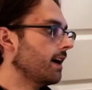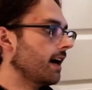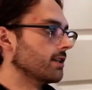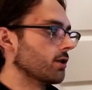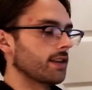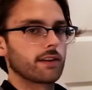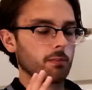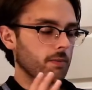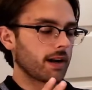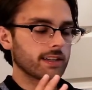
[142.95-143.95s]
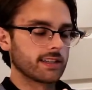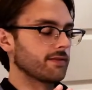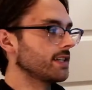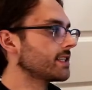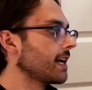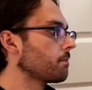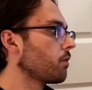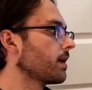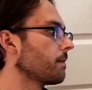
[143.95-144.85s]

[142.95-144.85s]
And so I think from a productivity standpoint,